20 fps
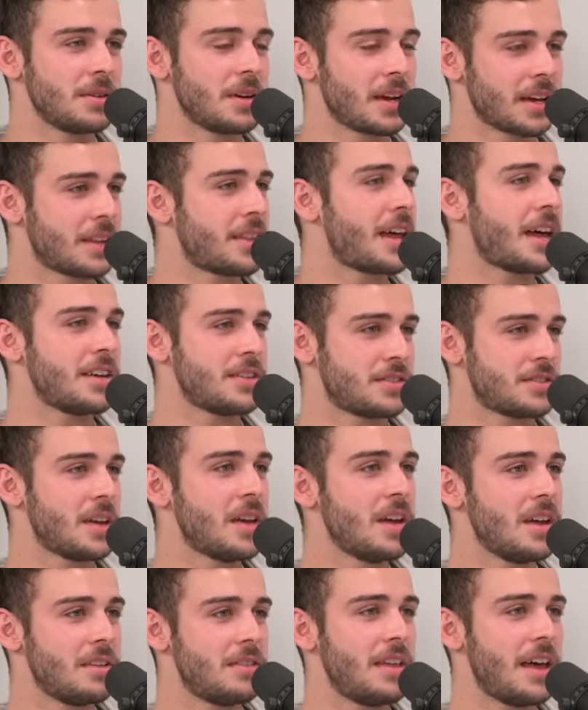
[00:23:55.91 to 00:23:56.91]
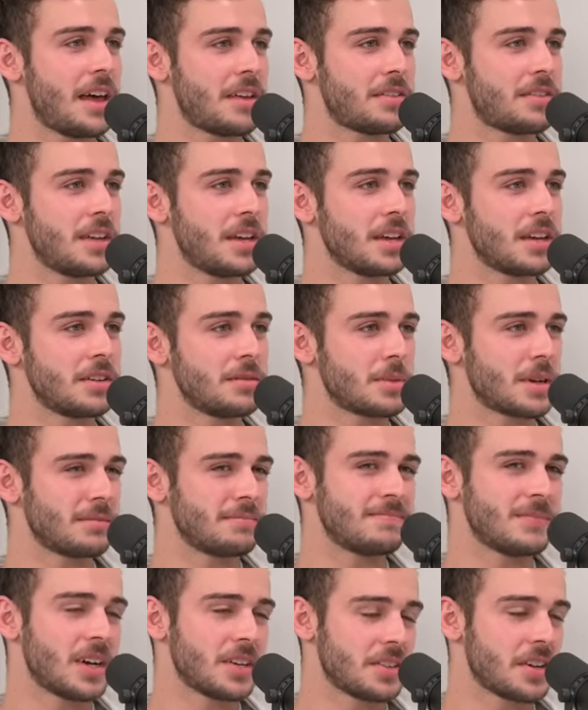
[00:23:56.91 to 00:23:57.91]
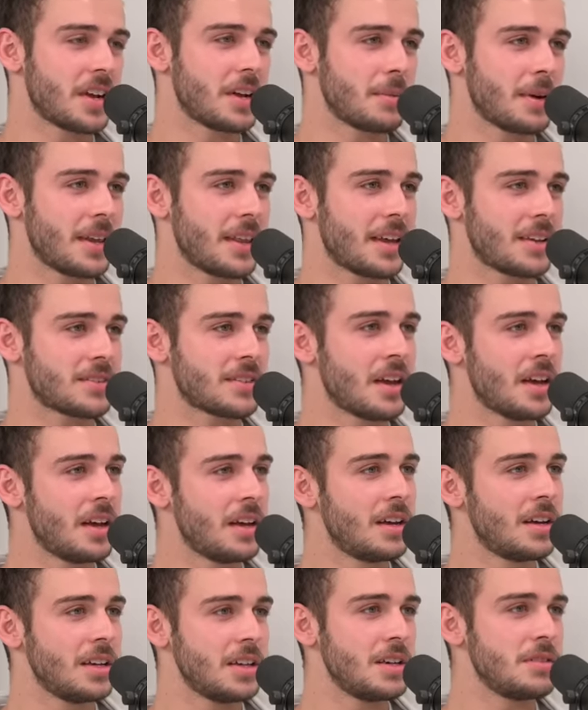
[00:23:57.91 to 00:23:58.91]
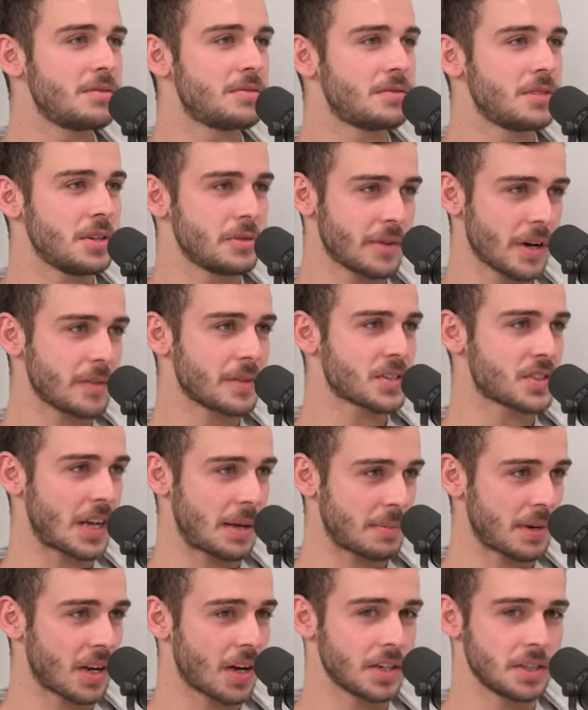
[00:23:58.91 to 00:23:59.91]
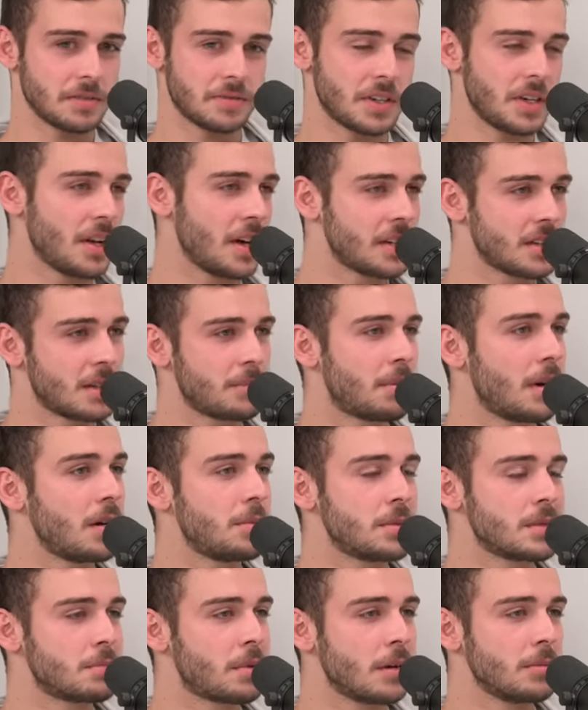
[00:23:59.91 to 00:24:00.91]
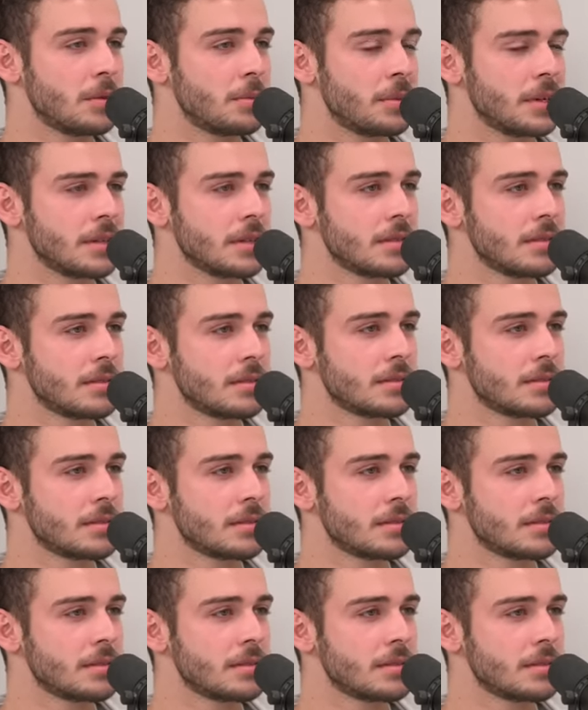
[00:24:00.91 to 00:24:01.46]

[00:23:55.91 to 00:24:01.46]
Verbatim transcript: Like that is yeah. their thing. But I don't know, mate. That's you've you've overstepped the line. You've denied the Pope Pope mobile.